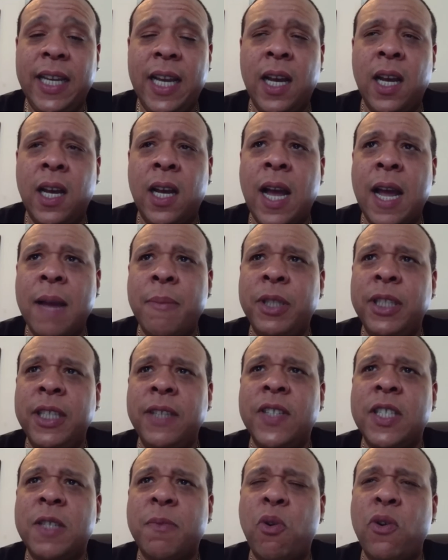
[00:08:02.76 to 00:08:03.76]
I
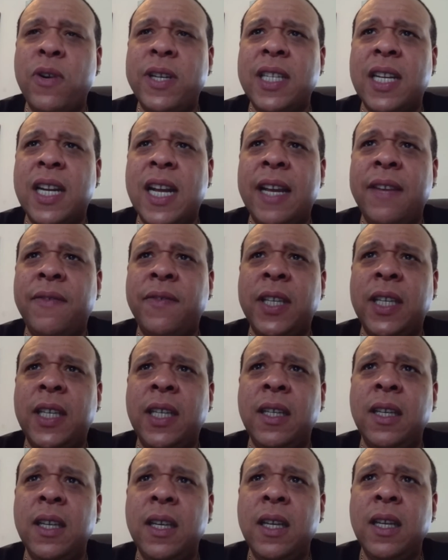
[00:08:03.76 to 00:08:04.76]
believe it's Poison
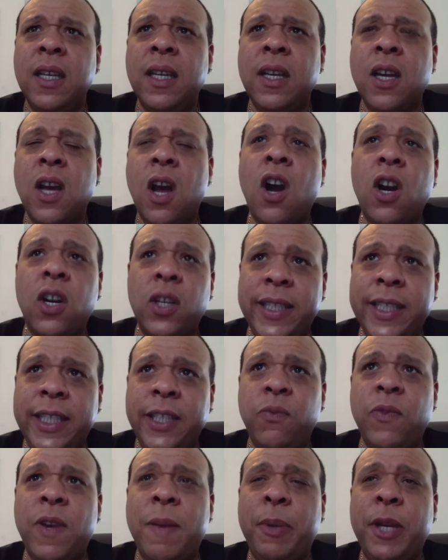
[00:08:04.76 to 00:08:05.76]
Ivy,
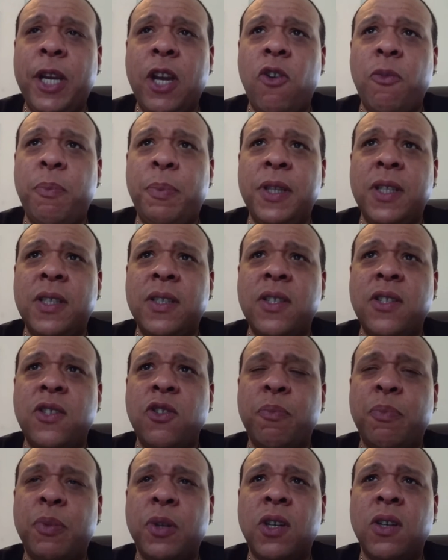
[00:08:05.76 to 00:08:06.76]
Harley ripping open the
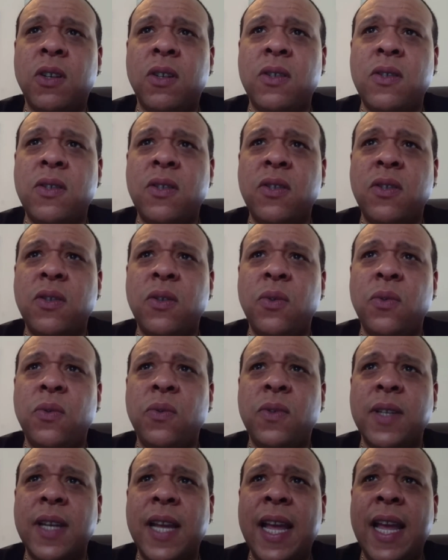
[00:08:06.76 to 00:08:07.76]
Supergirl
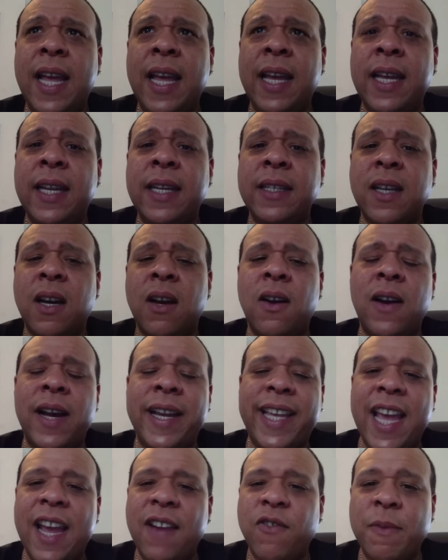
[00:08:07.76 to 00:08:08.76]
suit, and I
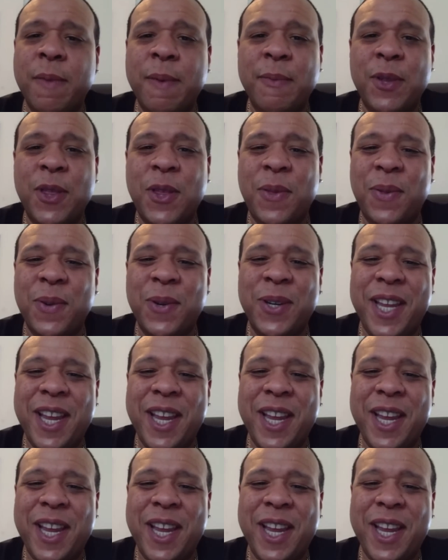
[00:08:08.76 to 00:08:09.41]
can't remember the third